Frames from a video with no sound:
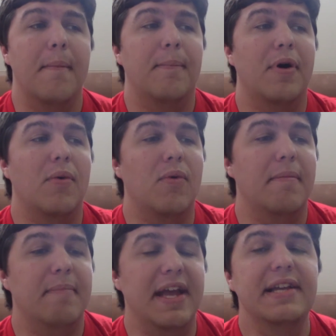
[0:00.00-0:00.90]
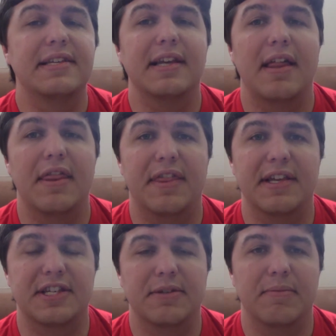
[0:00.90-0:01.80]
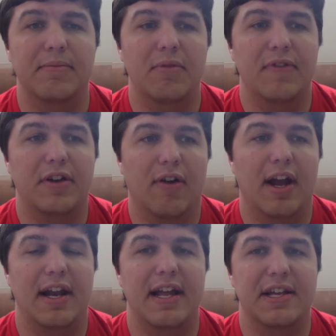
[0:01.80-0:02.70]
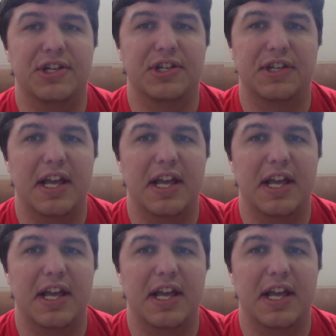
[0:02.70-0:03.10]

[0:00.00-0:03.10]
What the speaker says: But what makes this movie great is just